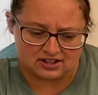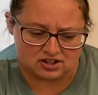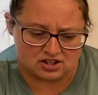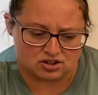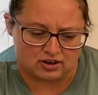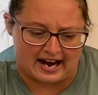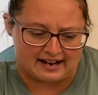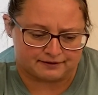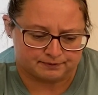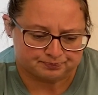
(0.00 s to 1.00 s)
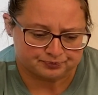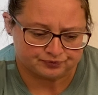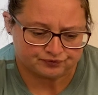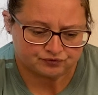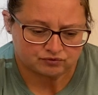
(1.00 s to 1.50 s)
to this graph.
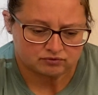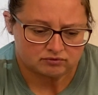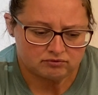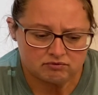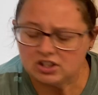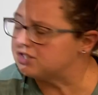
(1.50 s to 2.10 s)
So